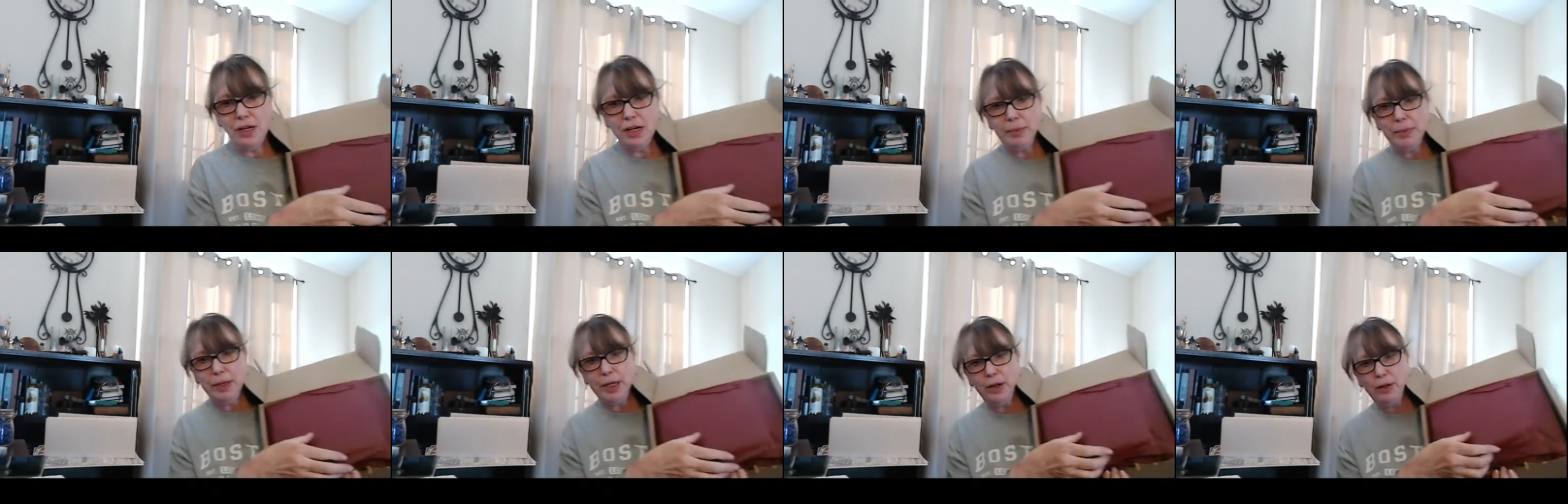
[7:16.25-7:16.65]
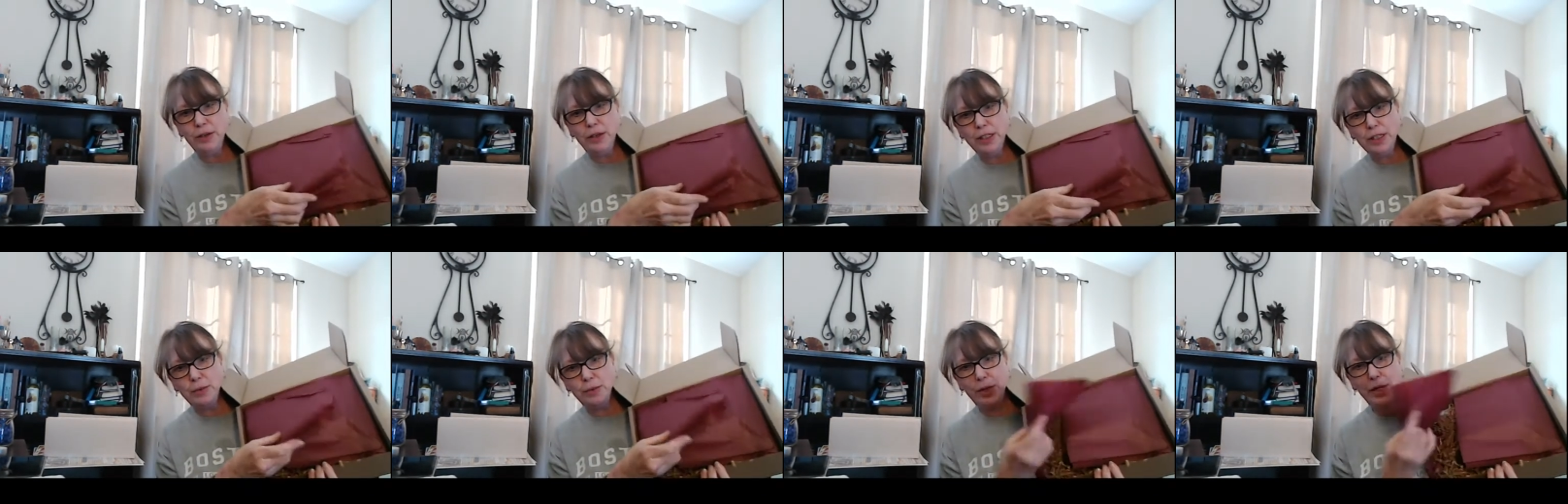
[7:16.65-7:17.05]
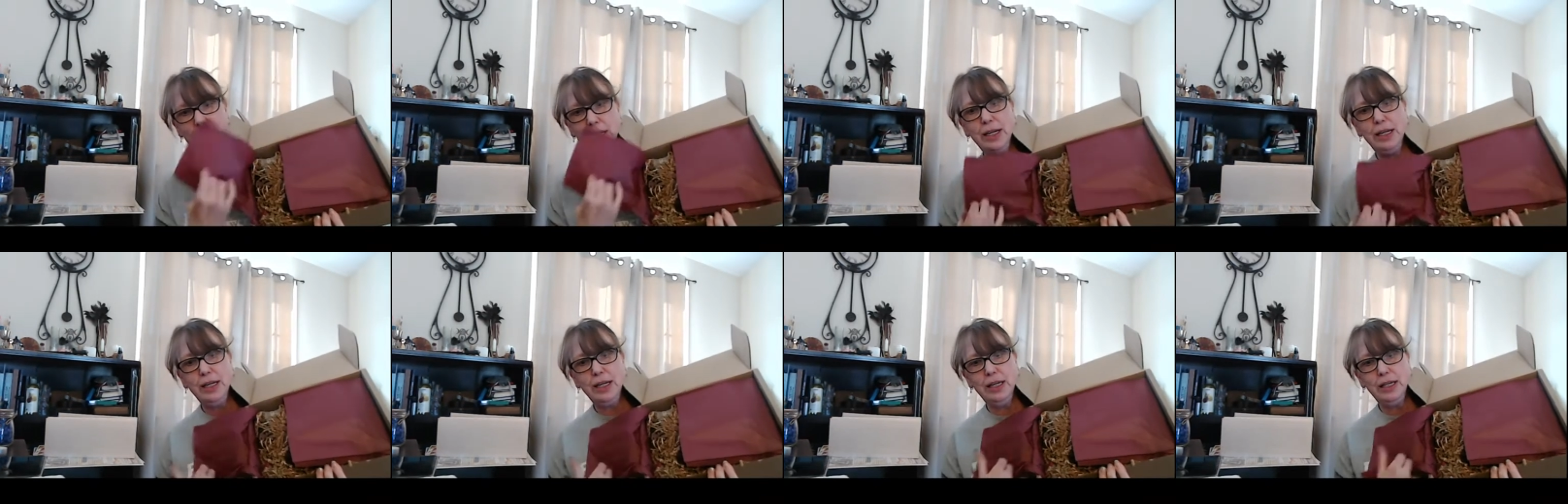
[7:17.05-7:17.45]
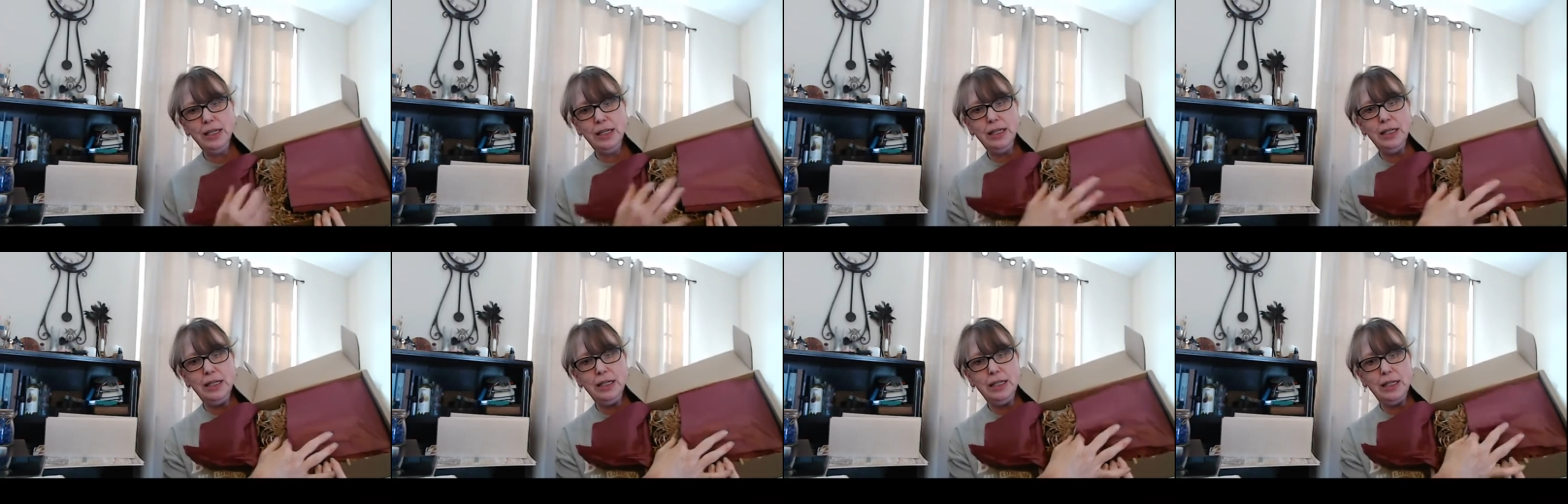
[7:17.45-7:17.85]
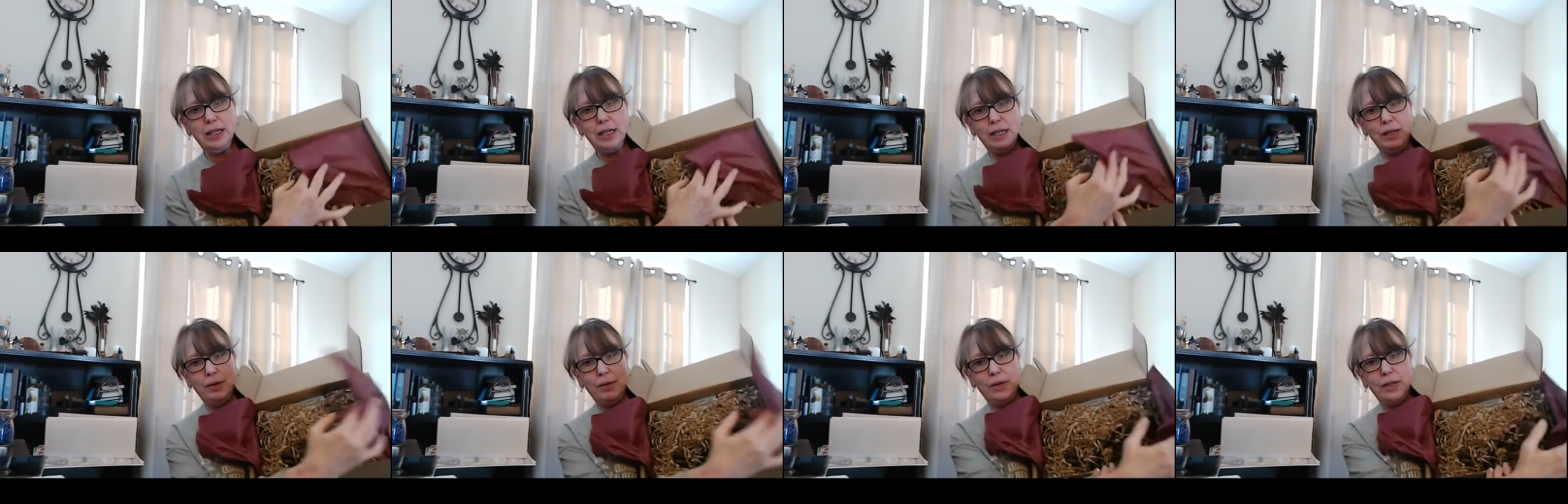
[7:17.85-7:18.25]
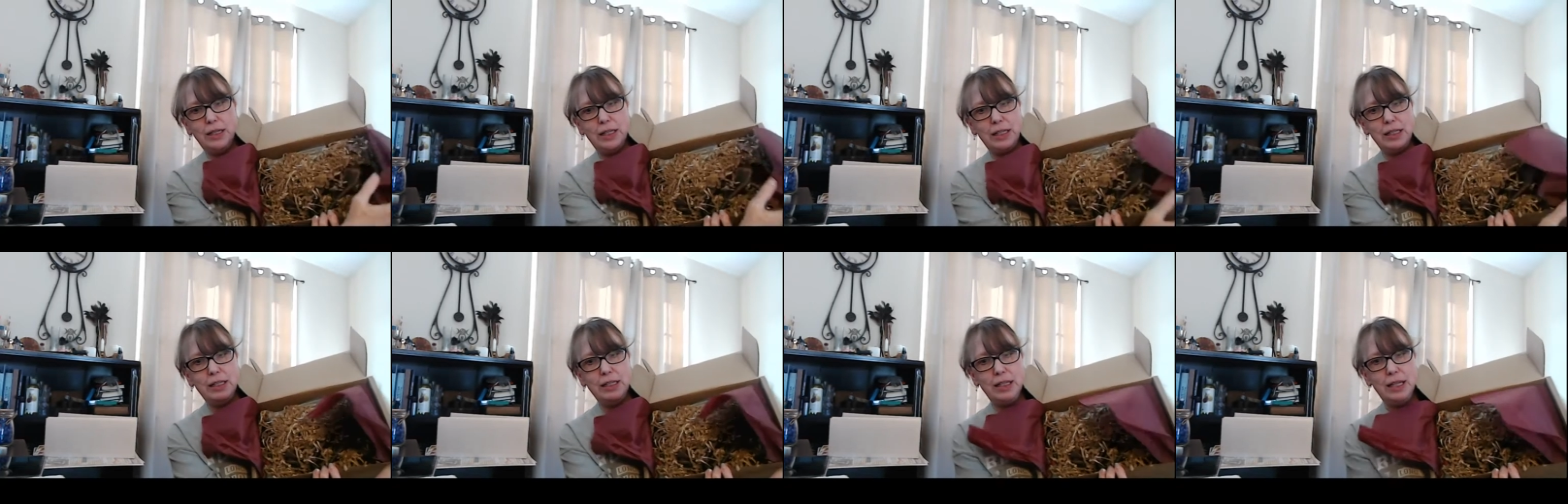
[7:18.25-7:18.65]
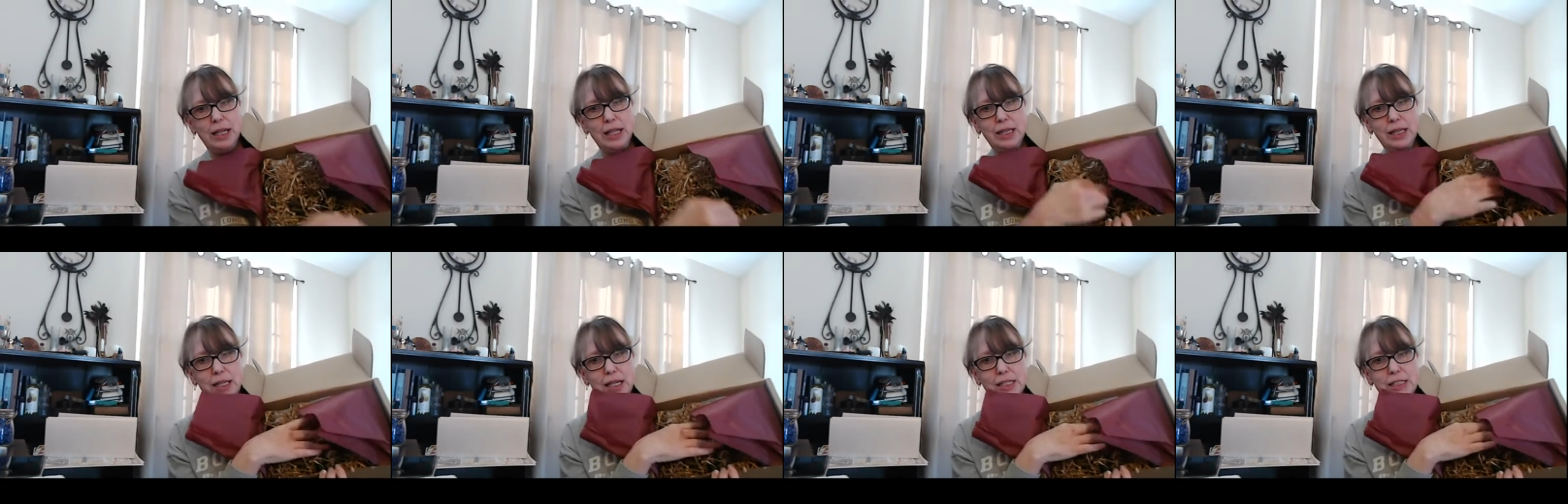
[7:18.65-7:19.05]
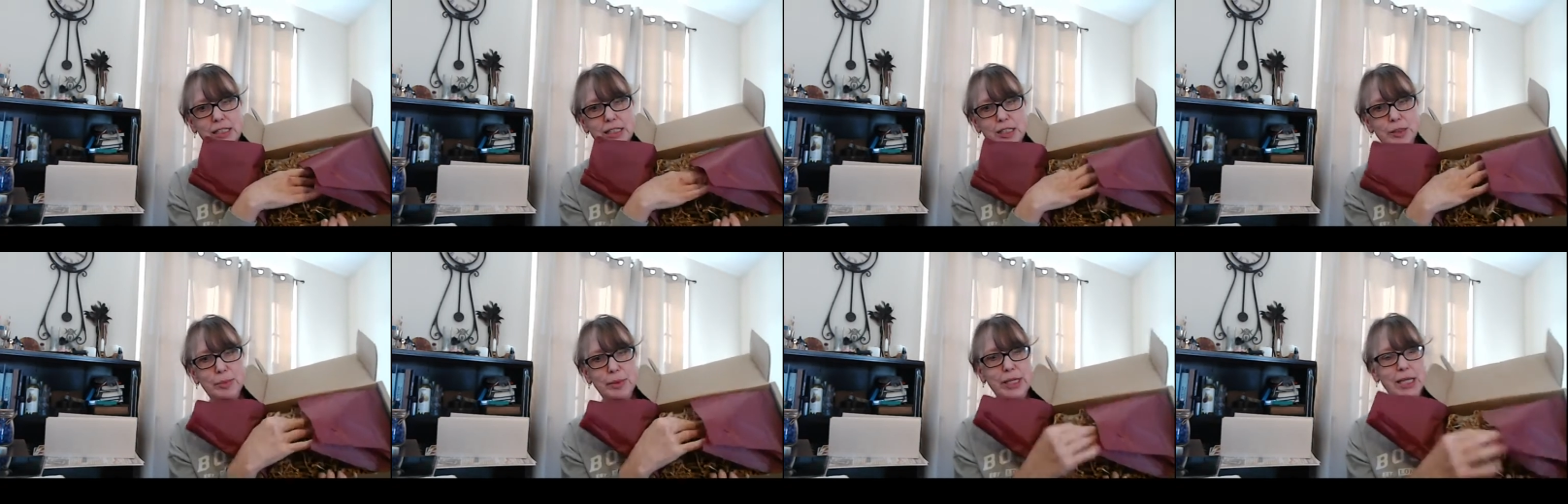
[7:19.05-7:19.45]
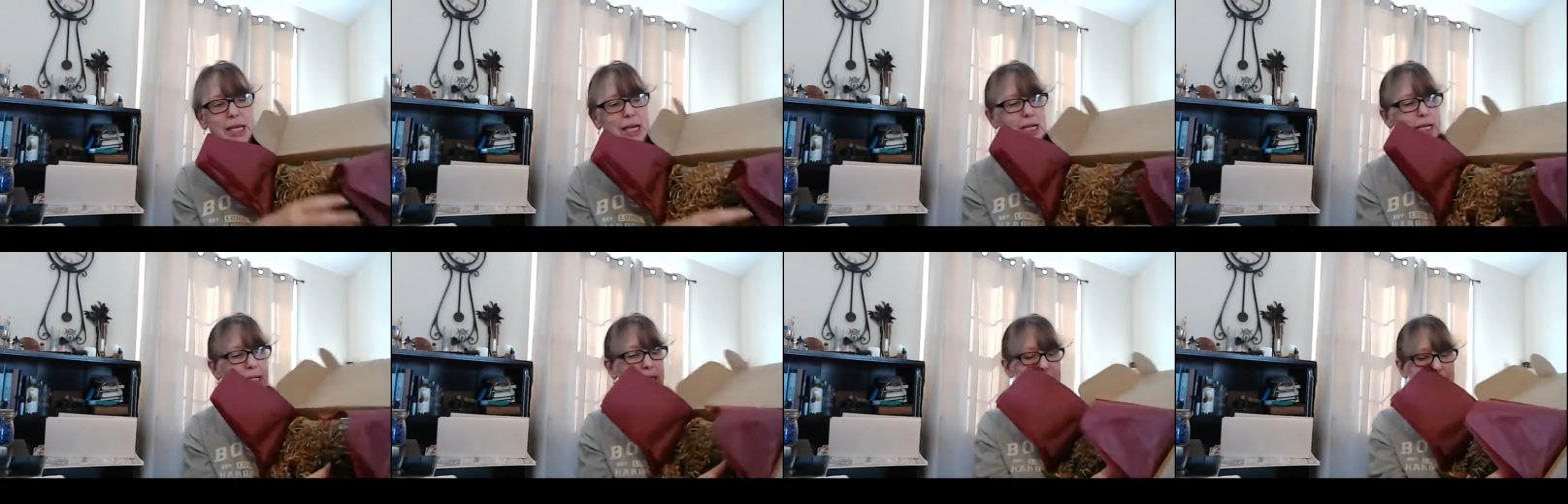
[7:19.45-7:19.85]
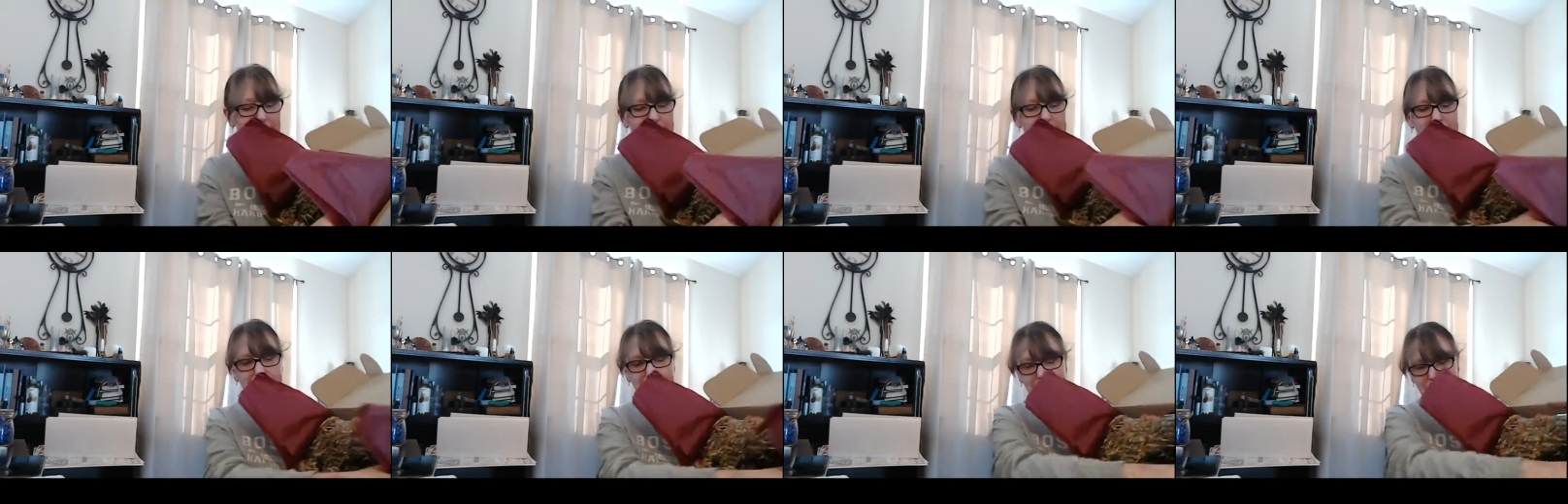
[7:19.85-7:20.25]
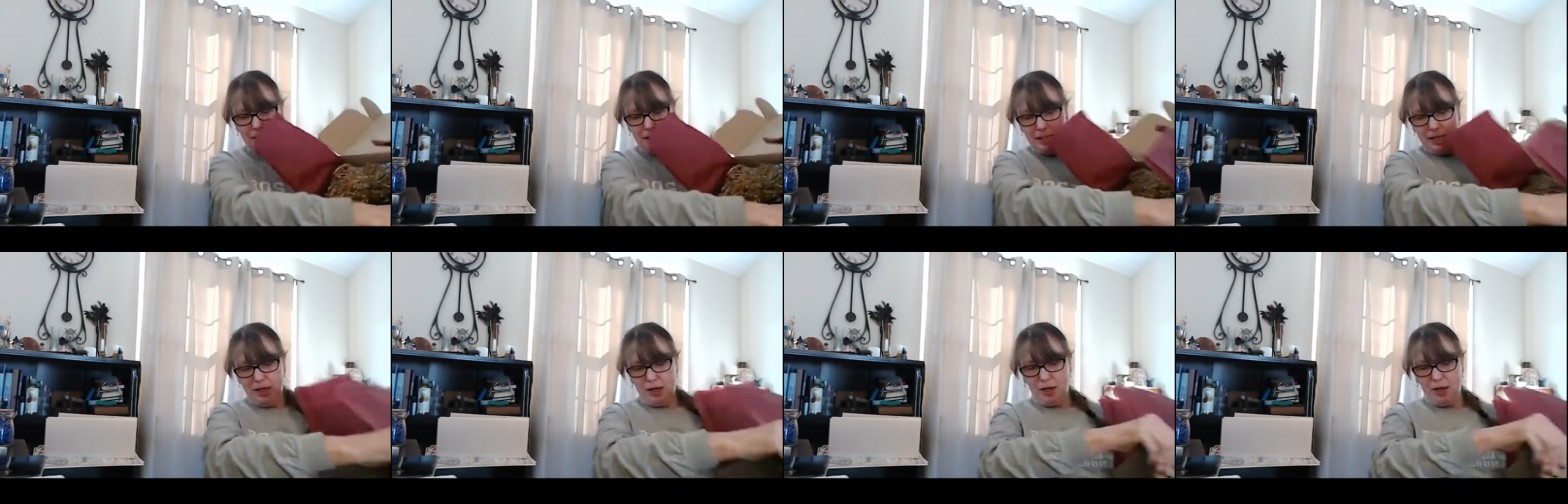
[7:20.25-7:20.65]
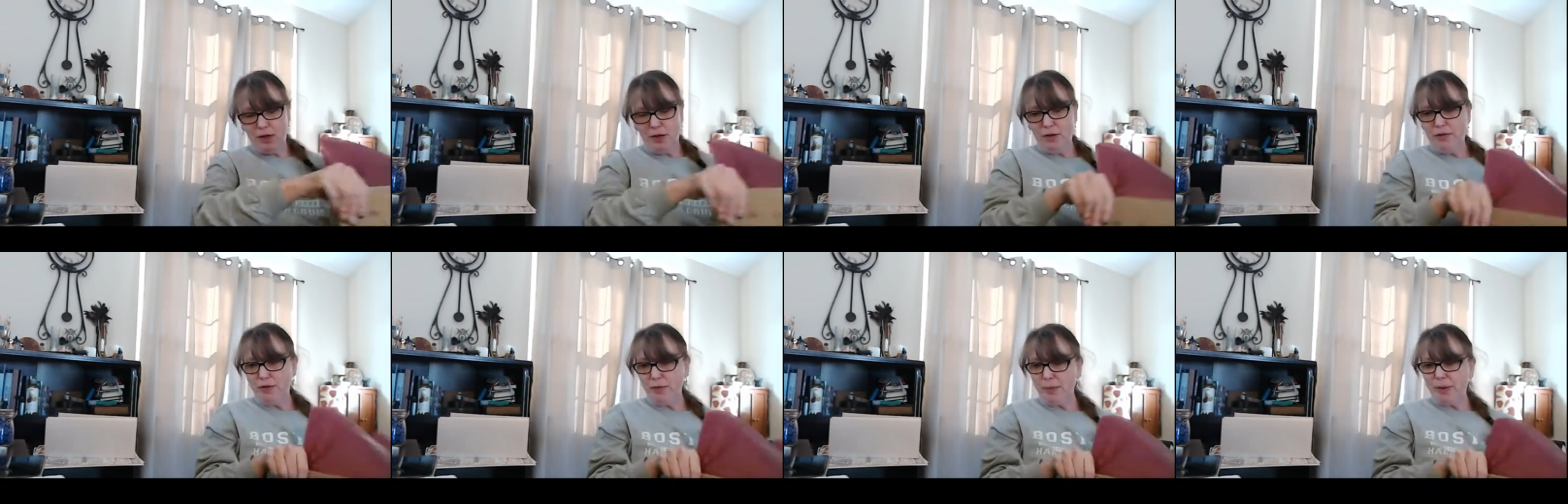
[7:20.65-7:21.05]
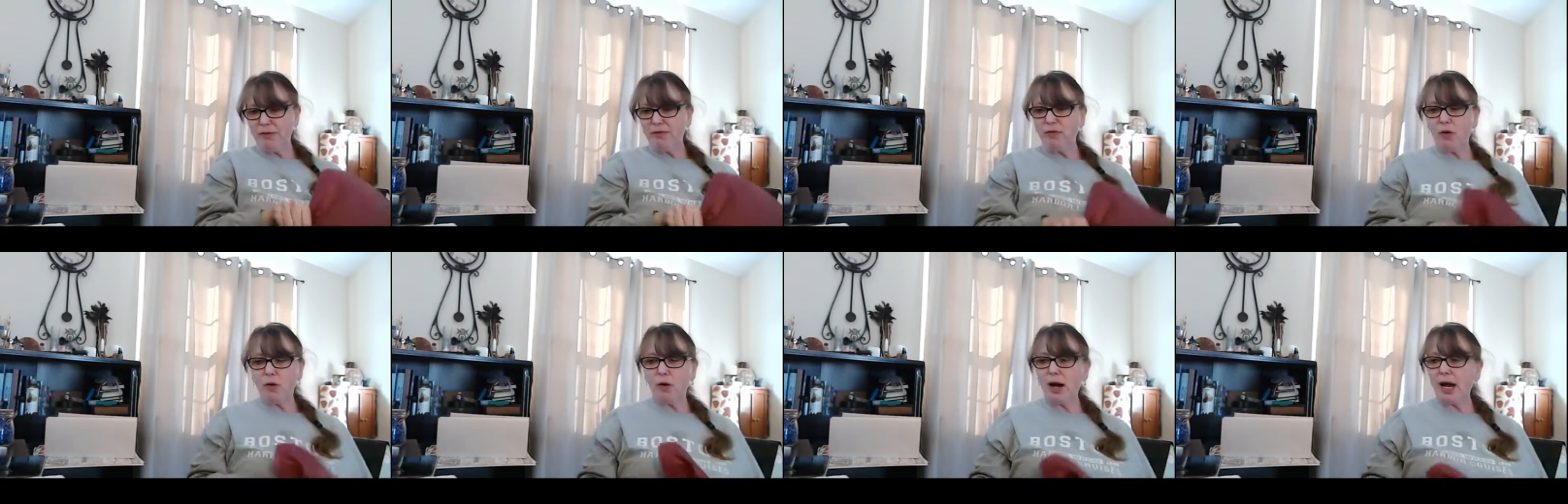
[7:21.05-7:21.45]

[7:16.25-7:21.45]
Let me go this way. Lots of spaghettis all over my floor.